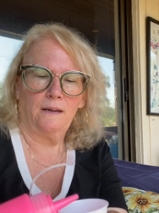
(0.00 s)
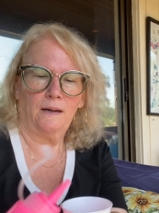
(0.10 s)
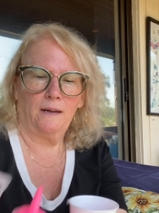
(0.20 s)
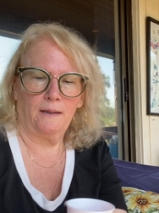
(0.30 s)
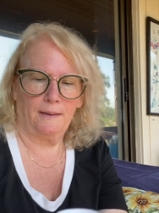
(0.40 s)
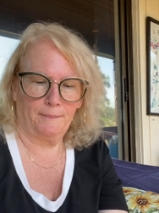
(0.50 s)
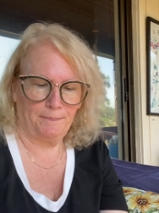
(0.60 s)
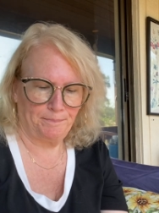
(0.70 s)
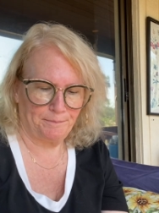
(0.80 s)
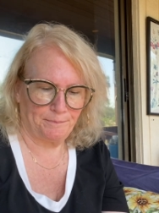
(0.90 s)
um,
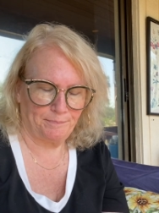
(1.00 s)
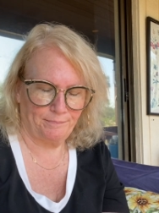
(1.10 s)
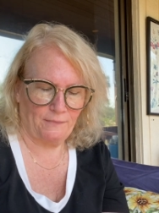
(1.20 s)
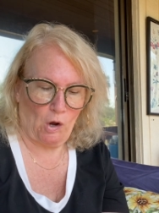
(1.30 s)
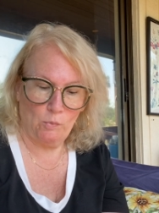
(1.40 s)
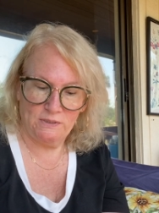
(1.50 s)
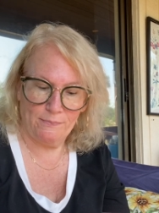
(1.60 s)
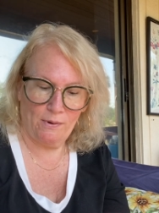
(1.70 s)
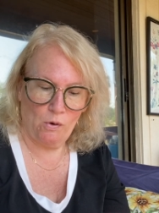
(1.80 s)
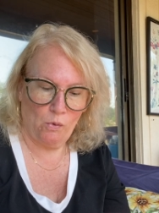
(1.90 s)
Home
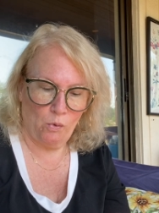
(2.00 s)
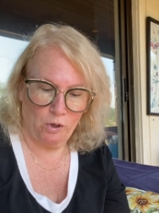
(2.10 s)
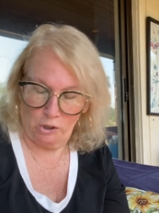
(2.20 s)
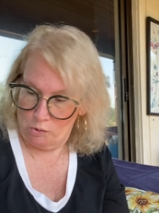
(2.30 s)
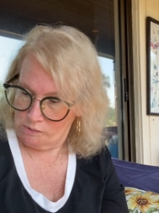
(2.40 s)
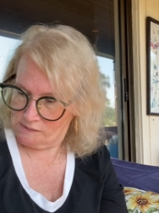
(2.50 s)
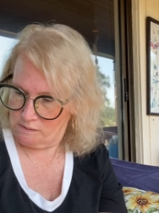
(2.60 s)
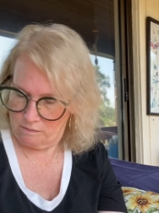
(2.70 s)
Depot or Lowe's,